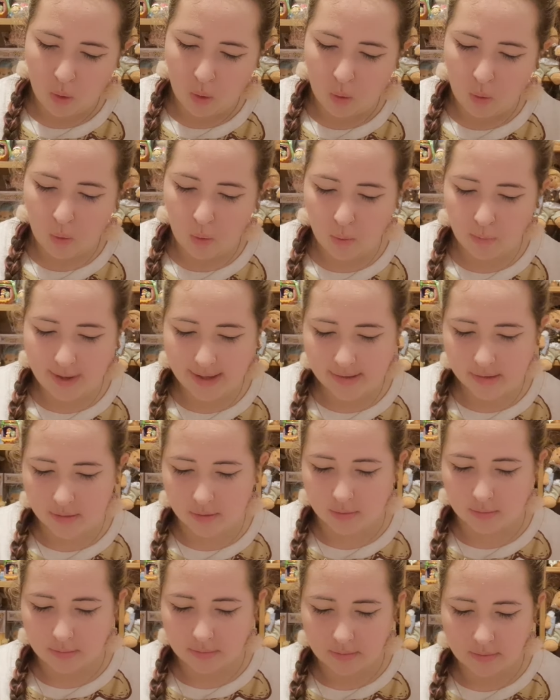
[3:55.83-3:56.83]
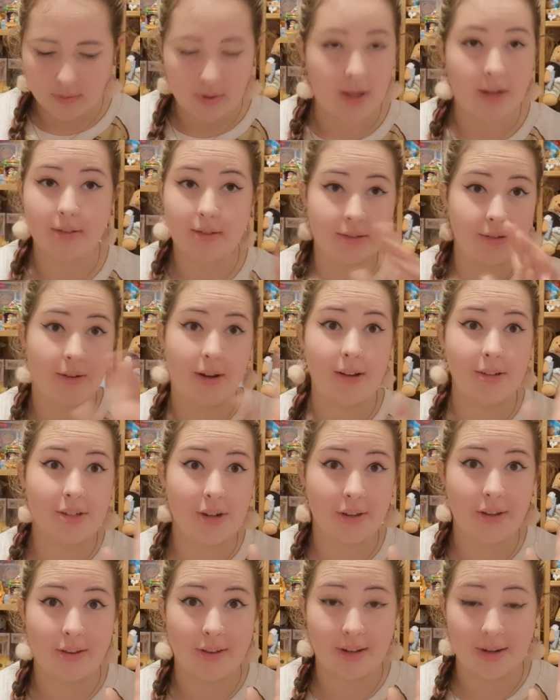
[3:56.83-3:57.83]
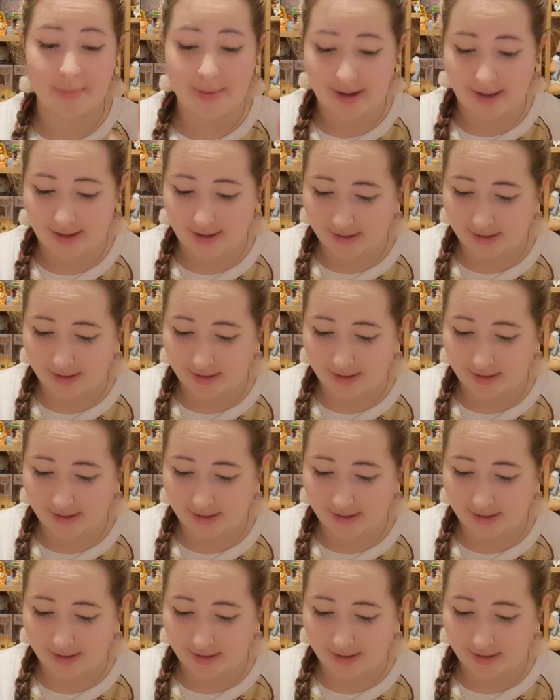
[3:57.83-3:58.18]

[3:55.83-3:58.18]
Oh, that's cool. That's cool. I'll show you it in a minute.